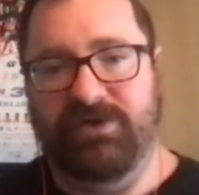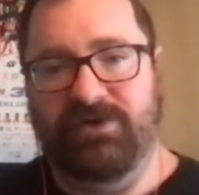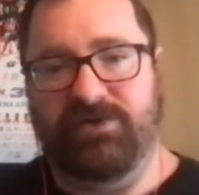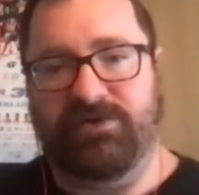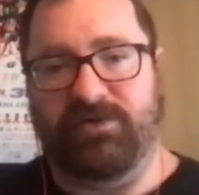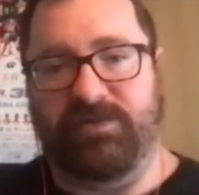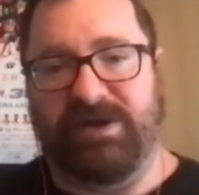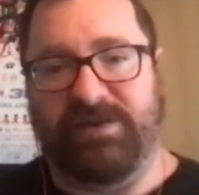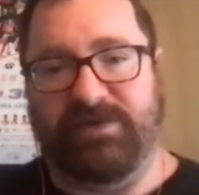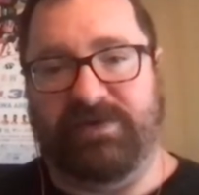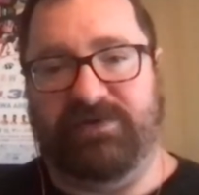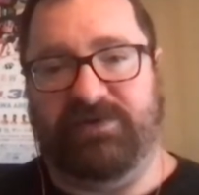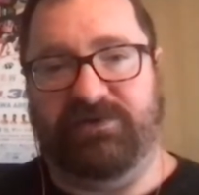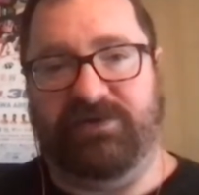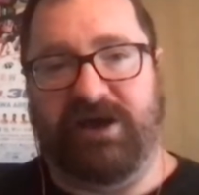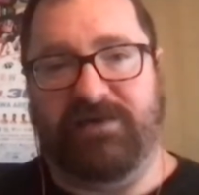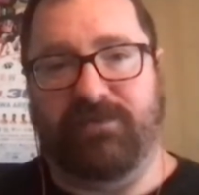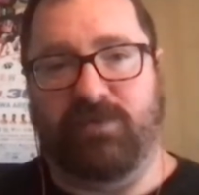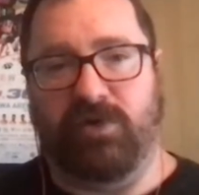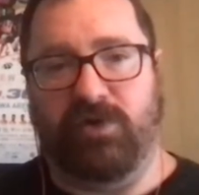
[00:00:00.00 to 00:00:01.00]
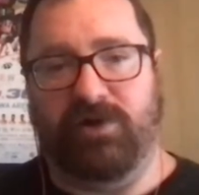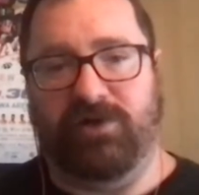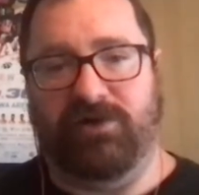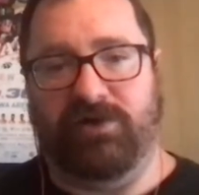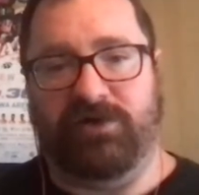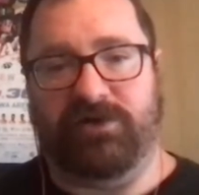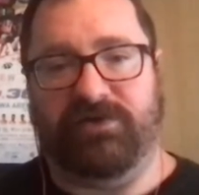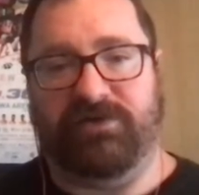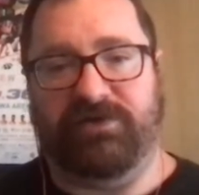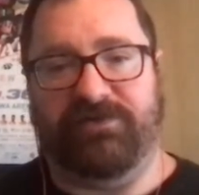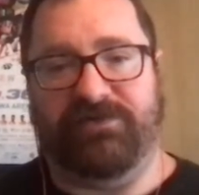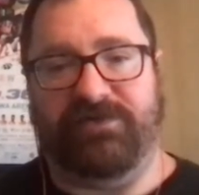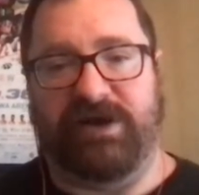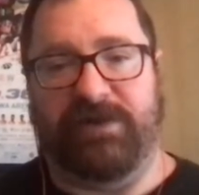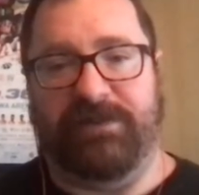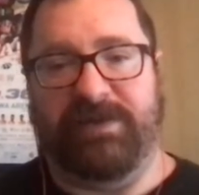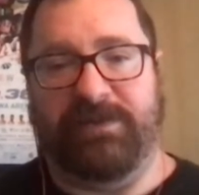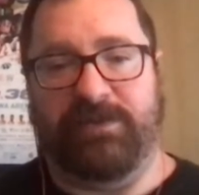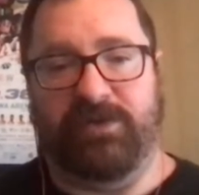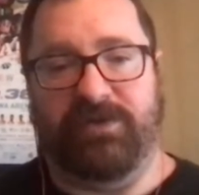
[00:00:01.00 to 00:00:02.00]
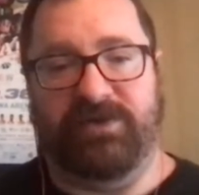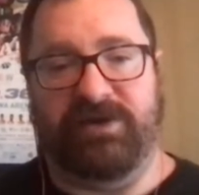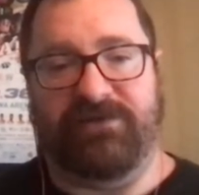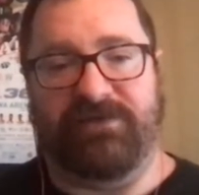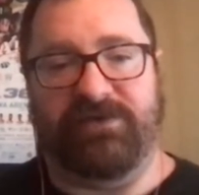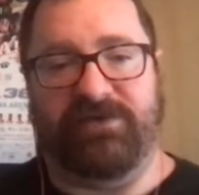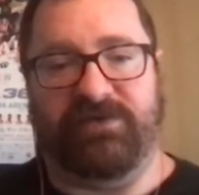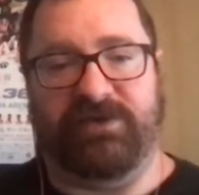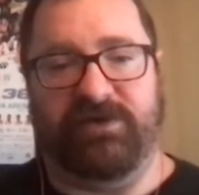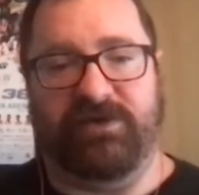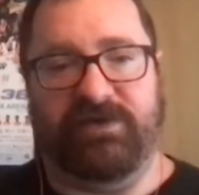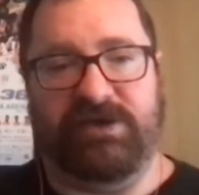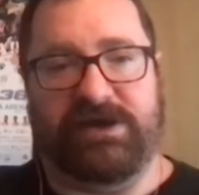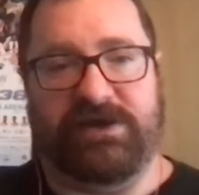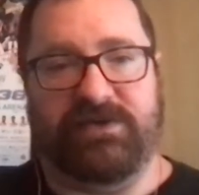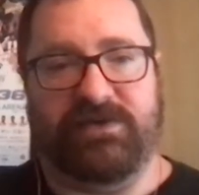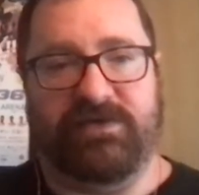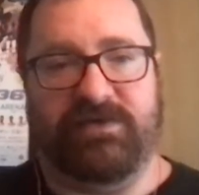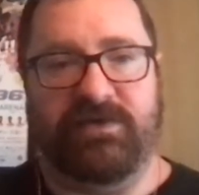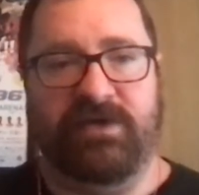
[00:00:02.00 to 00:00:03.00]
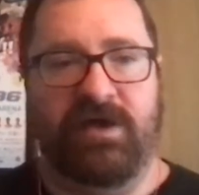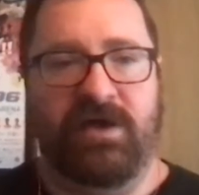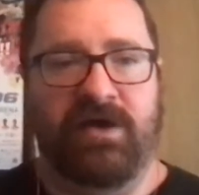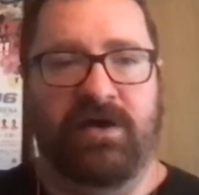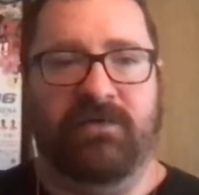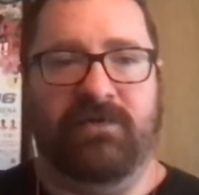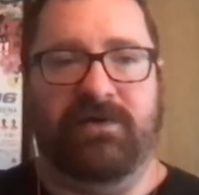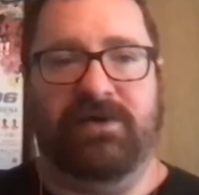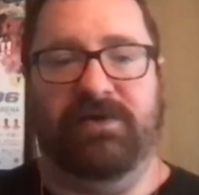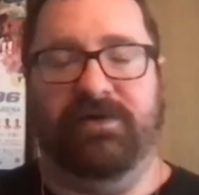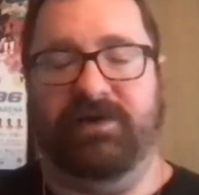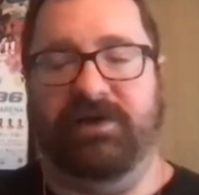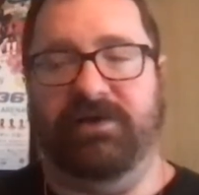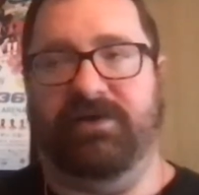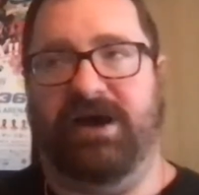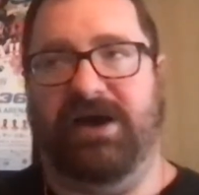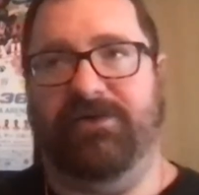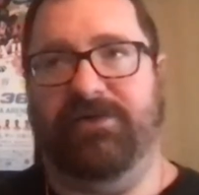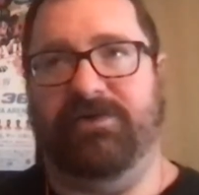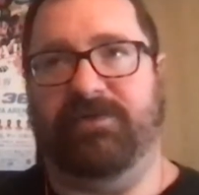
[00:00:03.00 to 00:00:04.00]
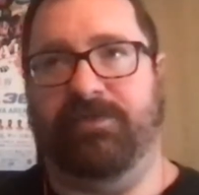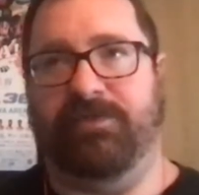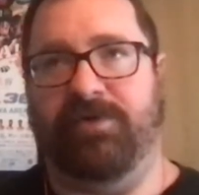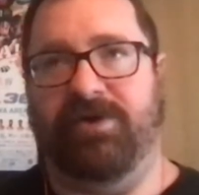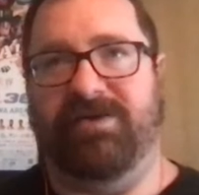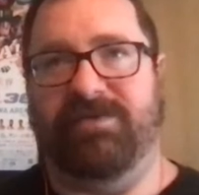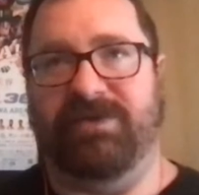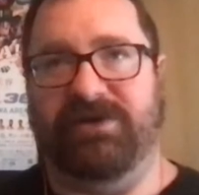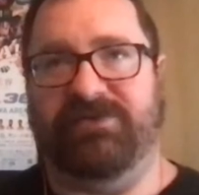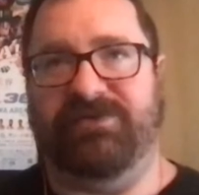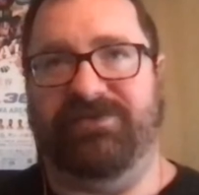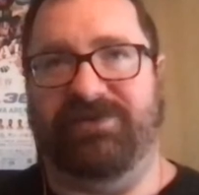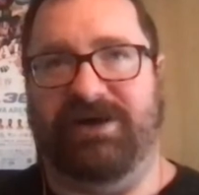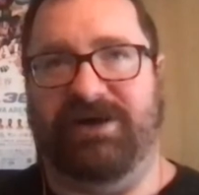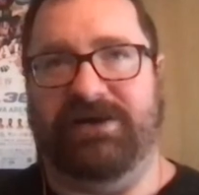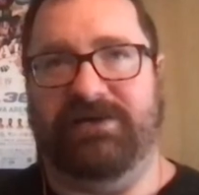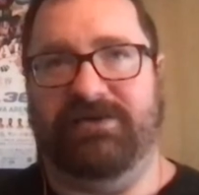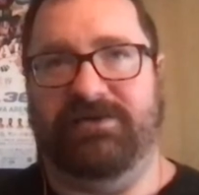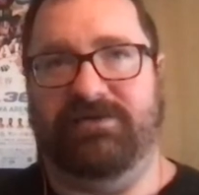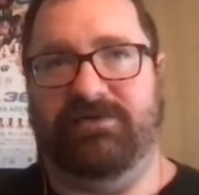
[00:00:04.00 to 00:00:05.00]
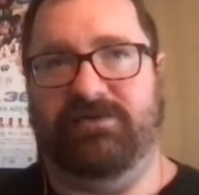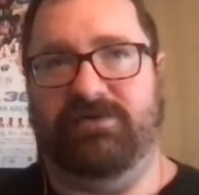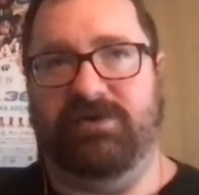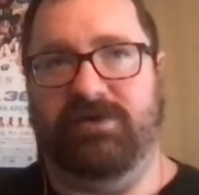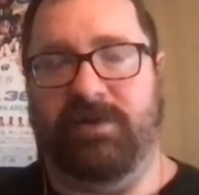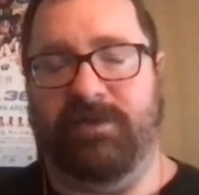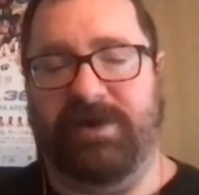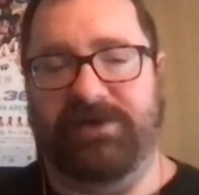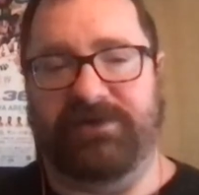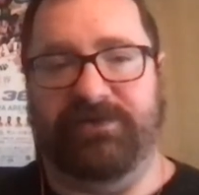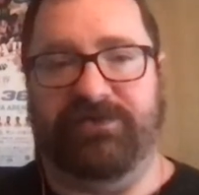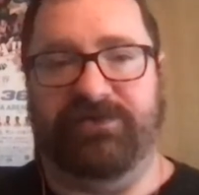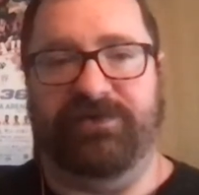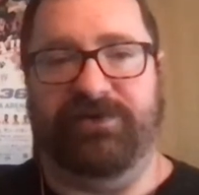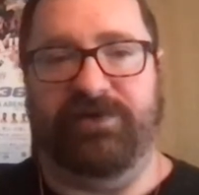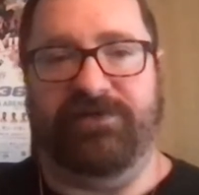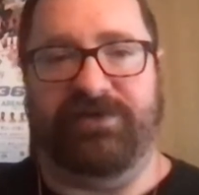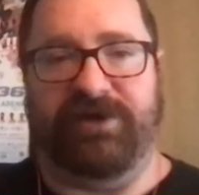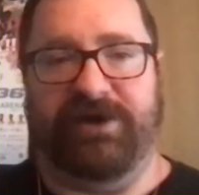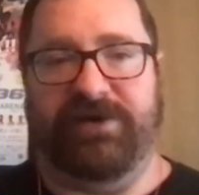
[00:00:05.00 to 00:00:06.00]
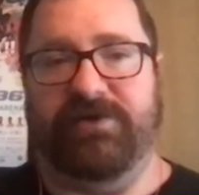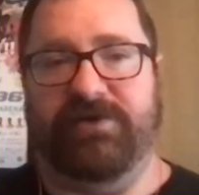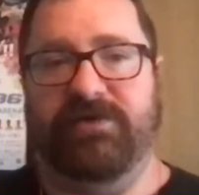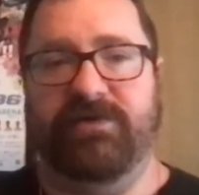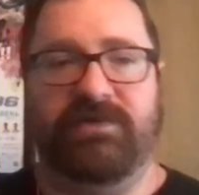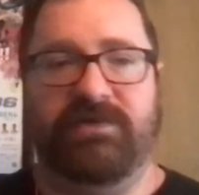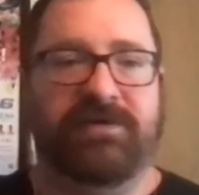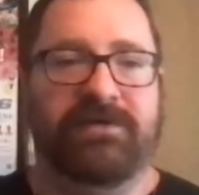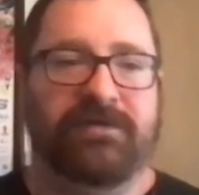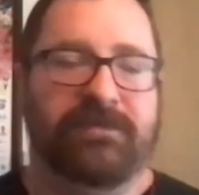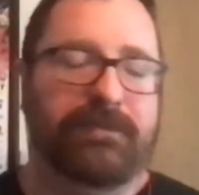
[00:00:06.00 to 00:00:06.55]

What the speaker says: So maybe she's gotten more looks and fought people with different skill sets, whereas Izawa's pretty much fought a bunch of judo fighters.